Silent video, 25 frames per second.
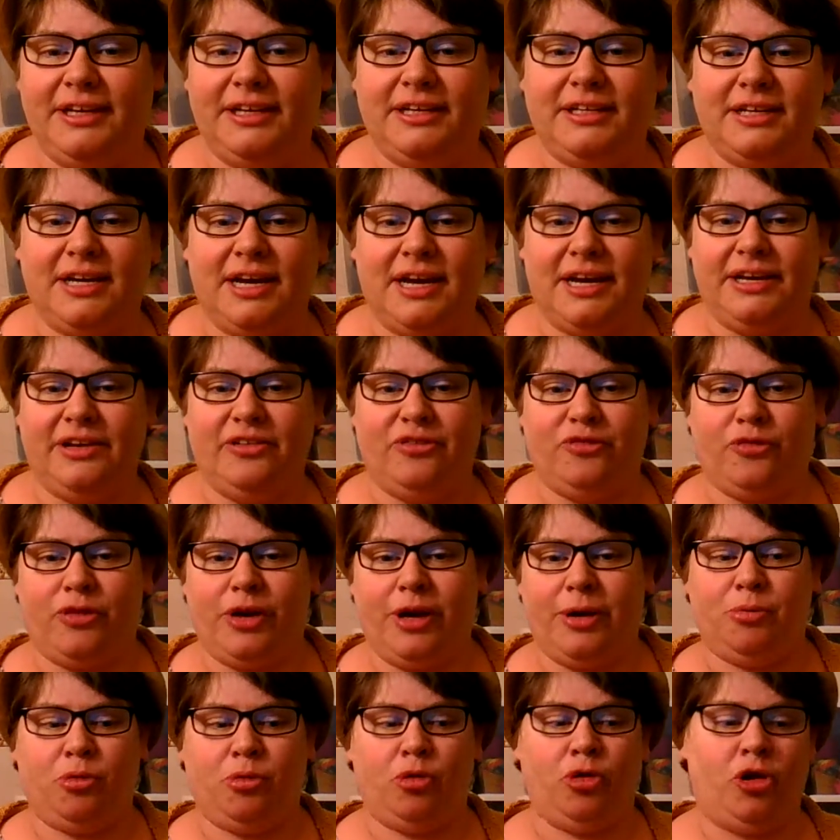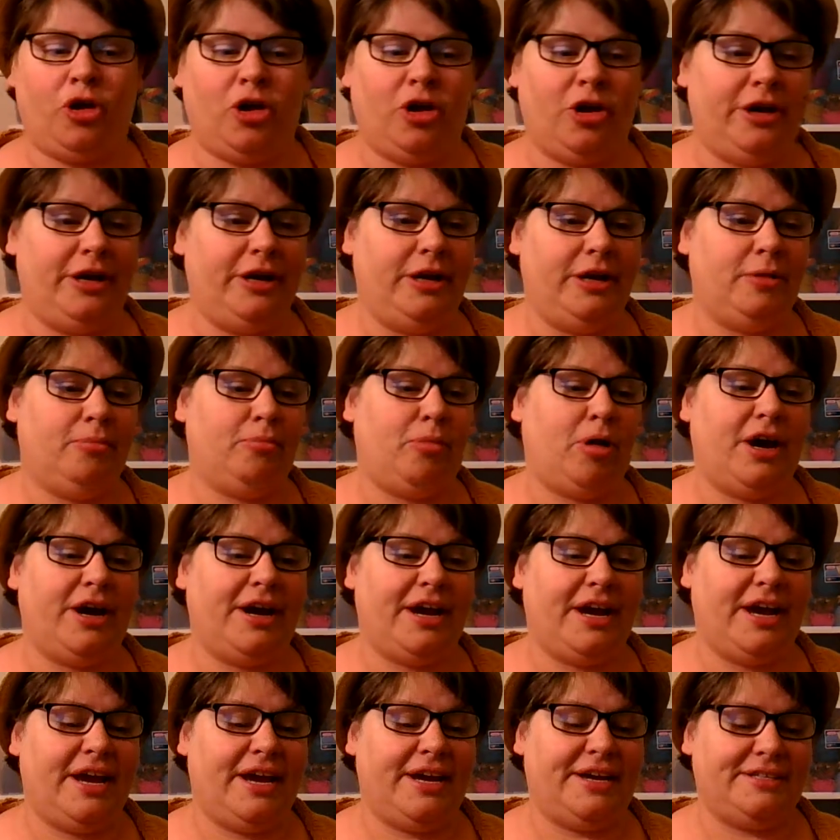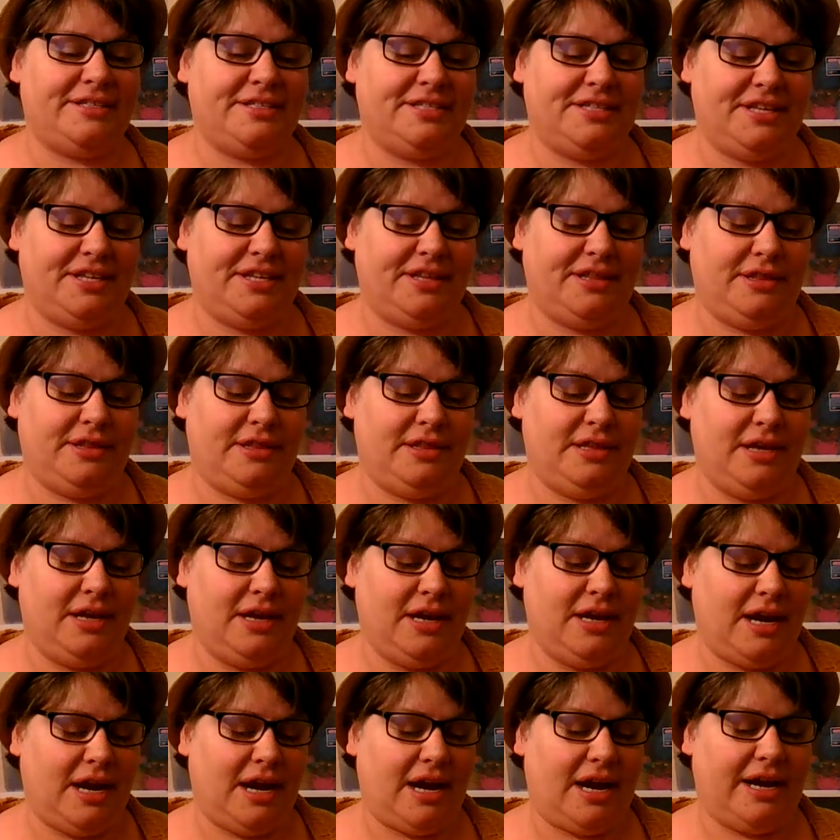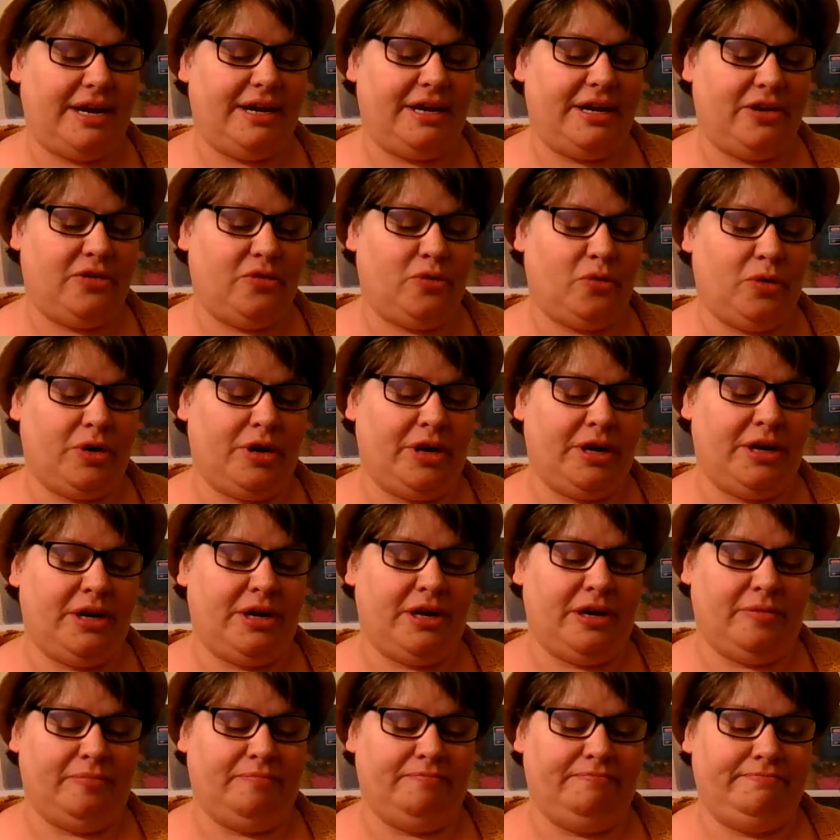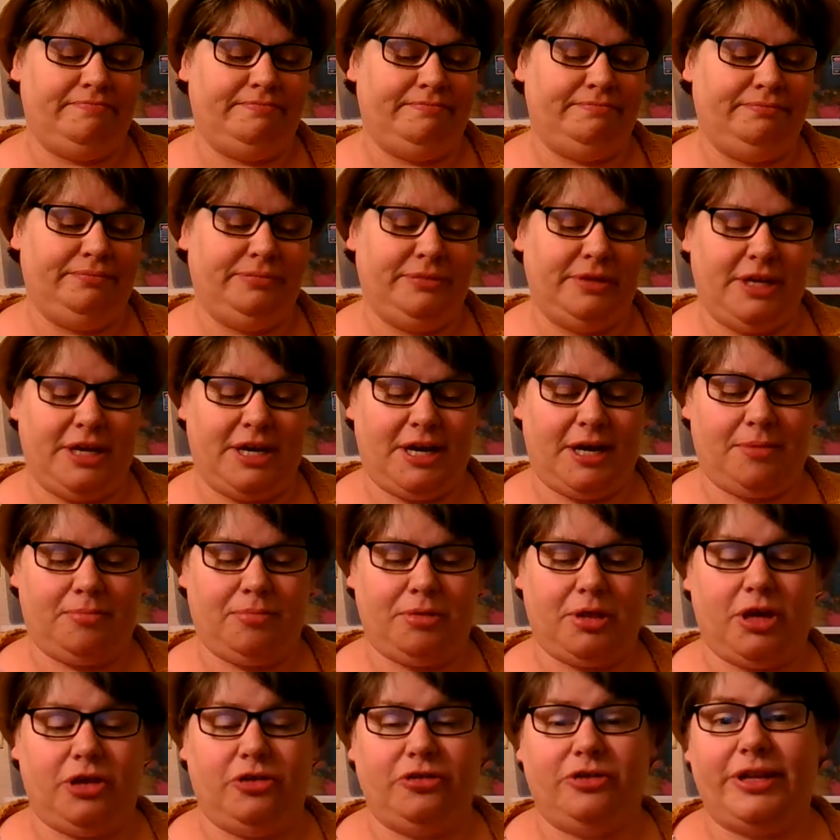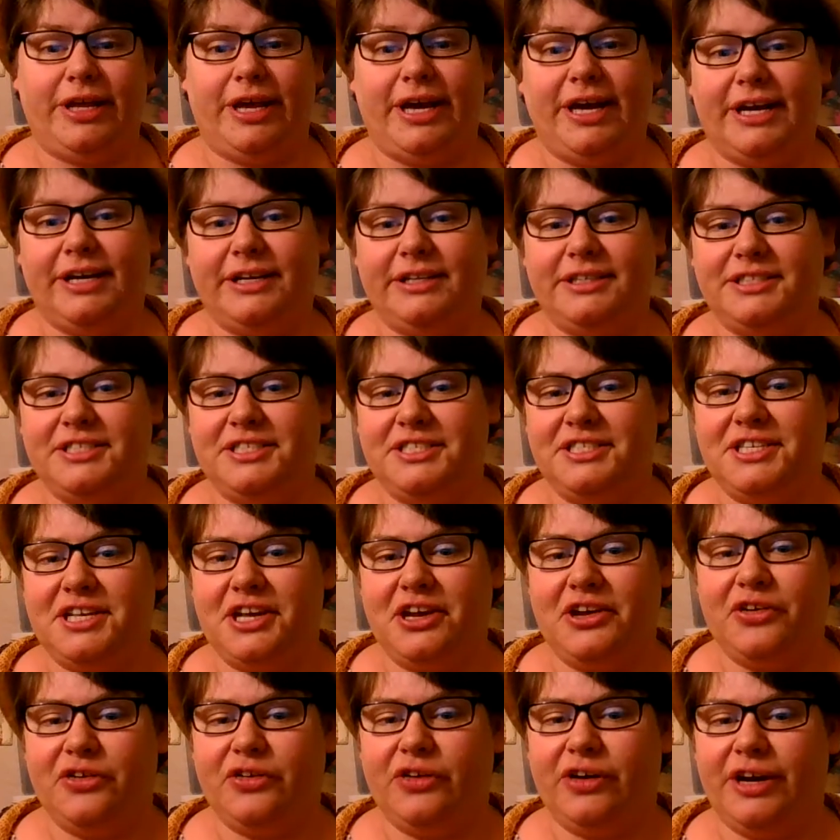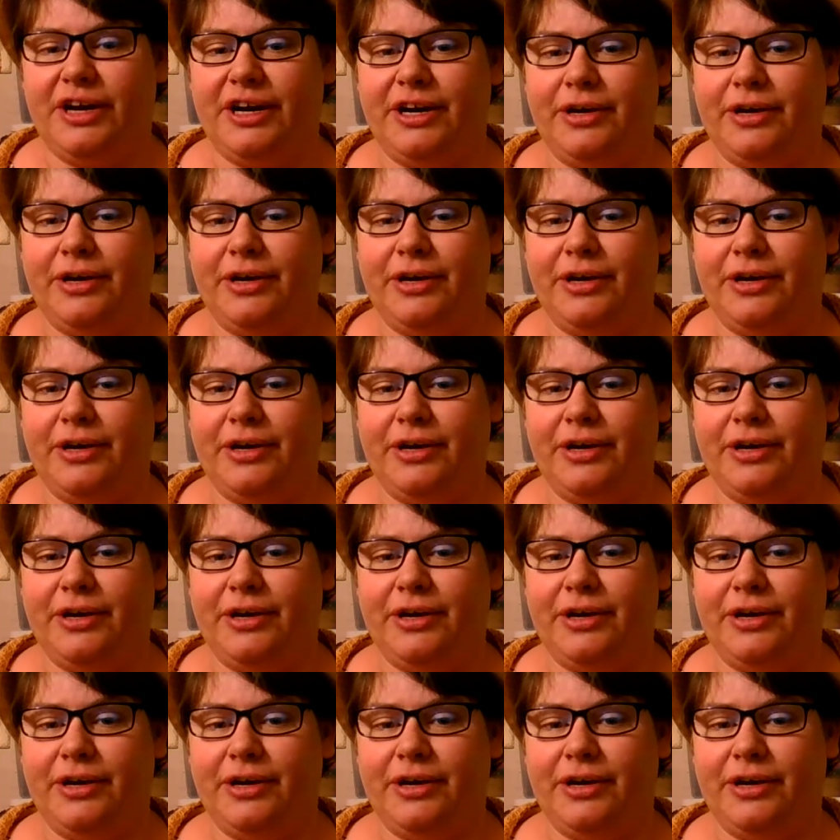kind of rambled on in the podcast and I didn't want to upload that. So,